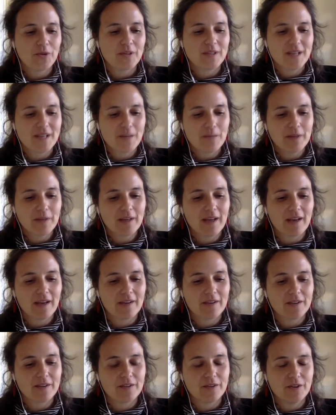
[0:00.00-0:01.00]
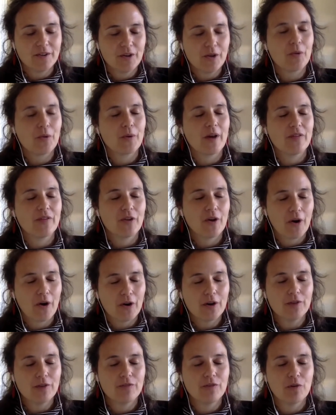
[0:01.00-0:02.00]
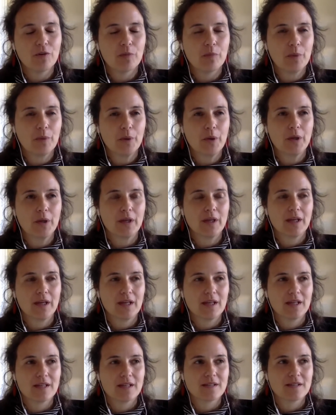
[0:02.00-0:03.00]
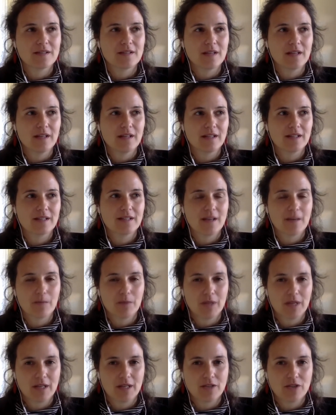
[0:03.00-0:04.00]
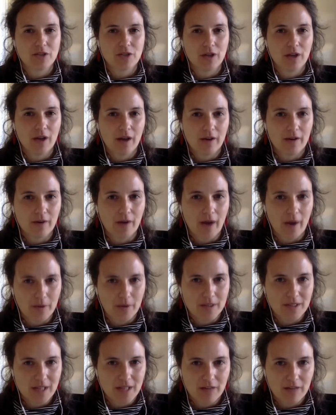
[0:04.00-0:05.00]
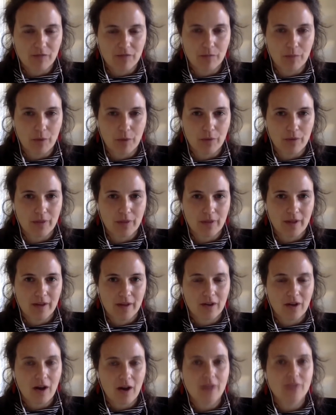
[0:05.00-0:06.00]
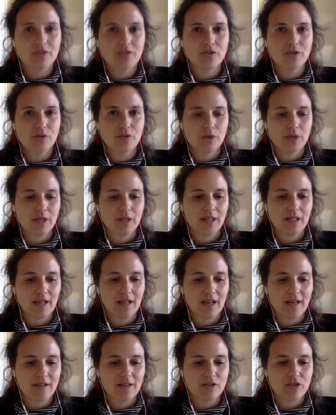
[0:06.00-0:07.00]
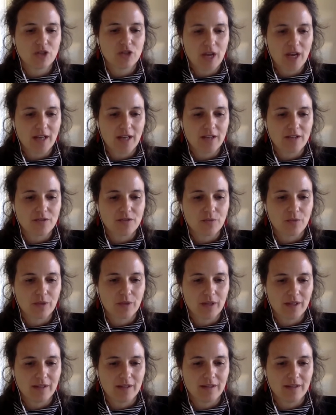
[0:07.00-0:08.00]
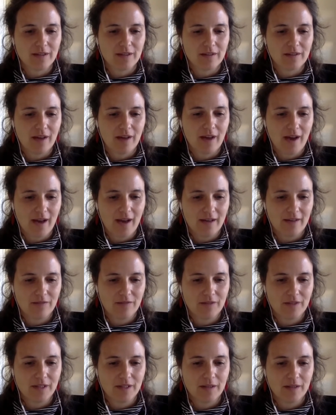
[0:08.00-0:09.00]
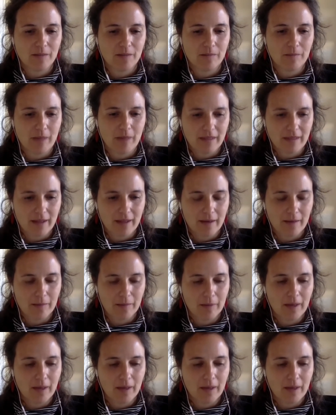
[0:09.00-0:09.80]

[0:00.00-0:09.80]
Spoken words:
Samy, at the heart of your book is an examination, I would say, of both continuity and change within the Hanafi madhab.